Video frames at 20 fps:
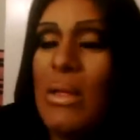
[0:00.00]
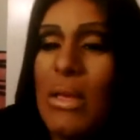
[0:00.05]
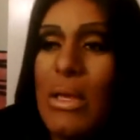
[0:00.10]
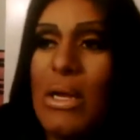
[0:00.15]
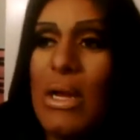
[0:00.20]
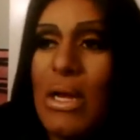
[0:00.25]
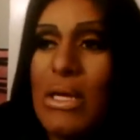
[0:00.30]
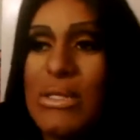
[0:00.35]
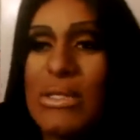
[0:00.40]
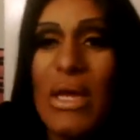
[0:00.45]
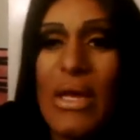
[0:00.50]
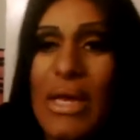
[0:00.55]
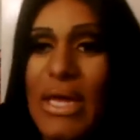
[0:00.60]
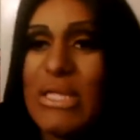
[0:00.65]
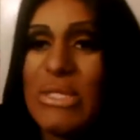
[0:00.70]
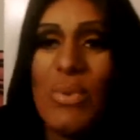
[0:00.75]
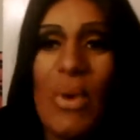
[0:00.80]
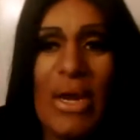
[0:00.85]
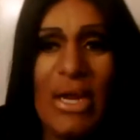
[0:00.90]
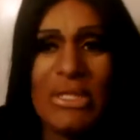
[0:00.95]
You know, because we're going to
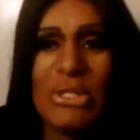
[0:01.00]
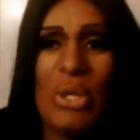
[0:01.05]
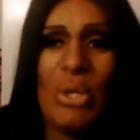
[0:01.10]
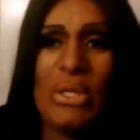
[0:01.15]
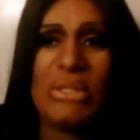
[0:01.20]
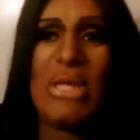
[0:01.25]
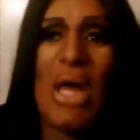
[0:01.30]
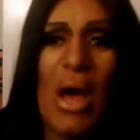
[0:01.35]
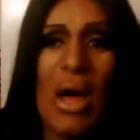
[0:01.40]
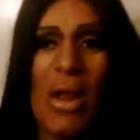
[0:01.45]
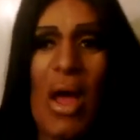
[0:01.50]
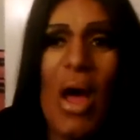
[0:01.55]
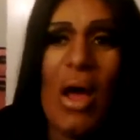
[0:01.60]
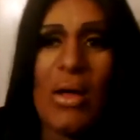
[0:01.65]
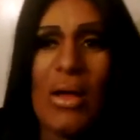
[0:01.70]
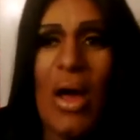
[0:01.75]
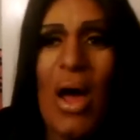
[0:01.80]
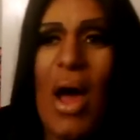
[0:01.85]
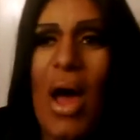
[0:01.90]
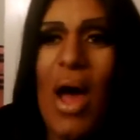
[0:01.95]
get 22s on our
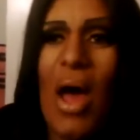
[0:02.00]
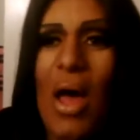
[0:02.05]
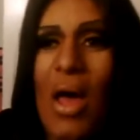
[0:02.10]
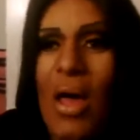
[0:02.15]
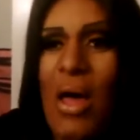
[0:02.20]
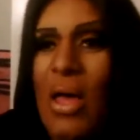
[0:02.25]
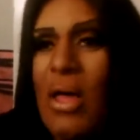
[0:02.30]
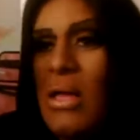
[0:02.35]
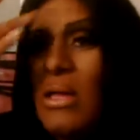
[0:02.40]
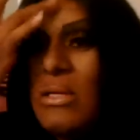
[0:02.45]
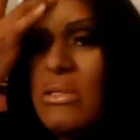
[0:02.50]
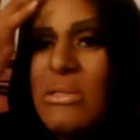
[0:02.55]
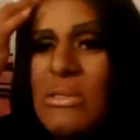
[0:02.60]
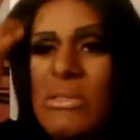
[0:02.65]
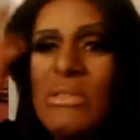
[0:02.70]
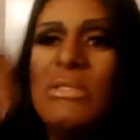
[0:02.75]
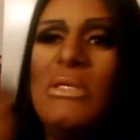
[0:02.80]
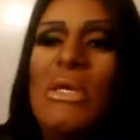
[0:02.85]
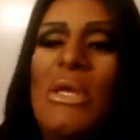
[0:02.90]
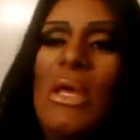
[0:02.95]
car.
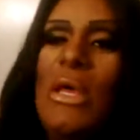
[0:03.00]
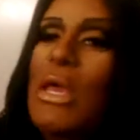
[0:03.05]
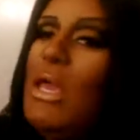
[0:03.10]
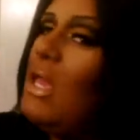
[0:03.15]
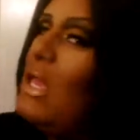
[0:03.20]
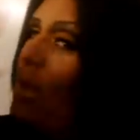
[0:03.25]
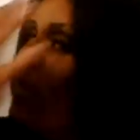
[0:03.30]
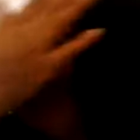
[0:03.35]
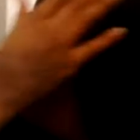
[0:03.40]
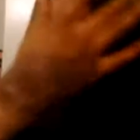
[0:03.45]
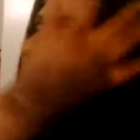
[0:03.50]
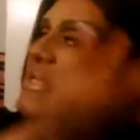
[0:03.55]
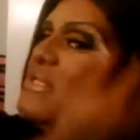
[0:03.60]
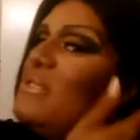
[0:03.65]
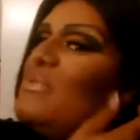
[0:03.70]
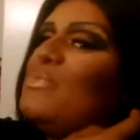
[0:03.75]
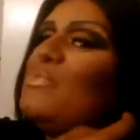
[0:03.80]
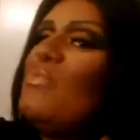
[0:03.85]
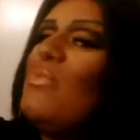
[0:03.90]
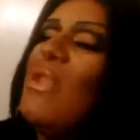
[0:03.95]
Anyways,
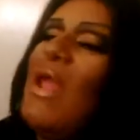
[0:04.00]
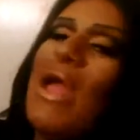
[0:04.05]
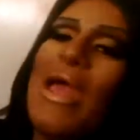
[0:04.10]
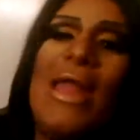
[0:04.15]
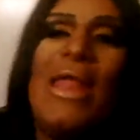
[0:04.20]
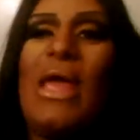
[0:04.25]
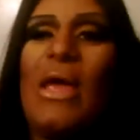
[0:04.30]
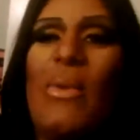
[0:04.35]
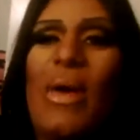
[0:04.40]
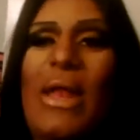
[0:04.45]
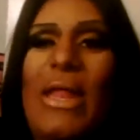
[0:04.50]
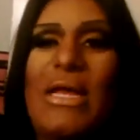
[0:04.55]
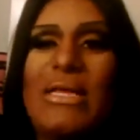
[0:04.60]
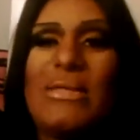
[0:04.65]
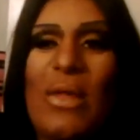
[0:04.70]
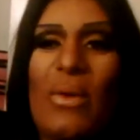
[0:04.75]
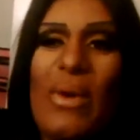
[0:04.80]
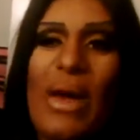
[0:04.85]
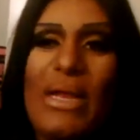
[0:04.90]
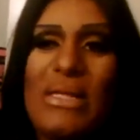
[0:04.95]
I got to get ready because
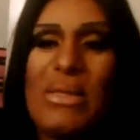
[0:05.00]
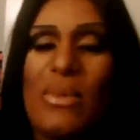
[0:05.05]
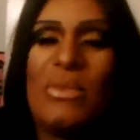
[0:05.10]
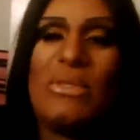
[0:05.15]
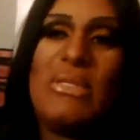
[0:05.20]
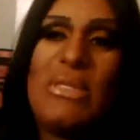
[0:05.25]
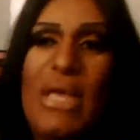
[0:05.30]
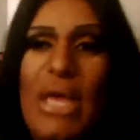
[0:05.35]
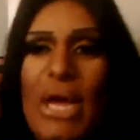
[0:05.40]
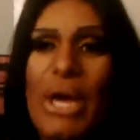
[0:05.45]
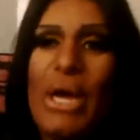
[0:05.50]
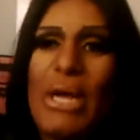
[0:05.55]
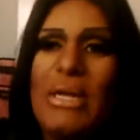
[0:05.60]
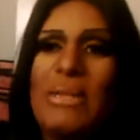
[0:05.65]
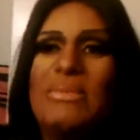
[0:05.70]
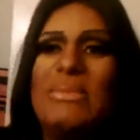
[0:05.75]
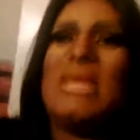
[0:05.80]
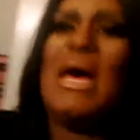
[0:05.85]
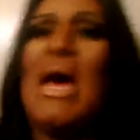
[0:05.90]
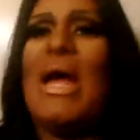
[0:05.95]
my ride is almost here and
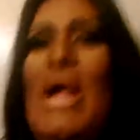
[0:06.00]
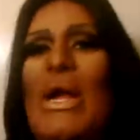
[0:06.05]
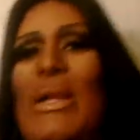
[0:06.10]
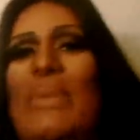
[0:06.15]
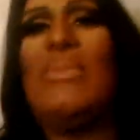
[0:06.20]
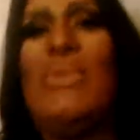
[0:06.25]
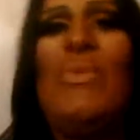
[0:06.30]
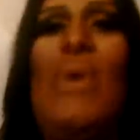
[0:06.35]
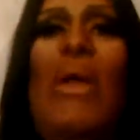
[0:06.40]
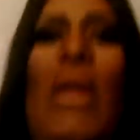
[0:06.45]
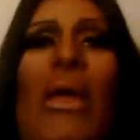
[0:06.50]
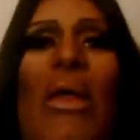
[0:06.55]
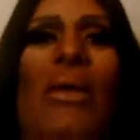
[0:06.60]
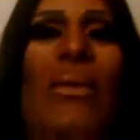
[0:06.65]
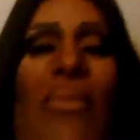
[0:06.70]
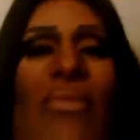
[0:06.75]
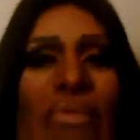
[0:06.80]
I'm tired and I'm sweaty and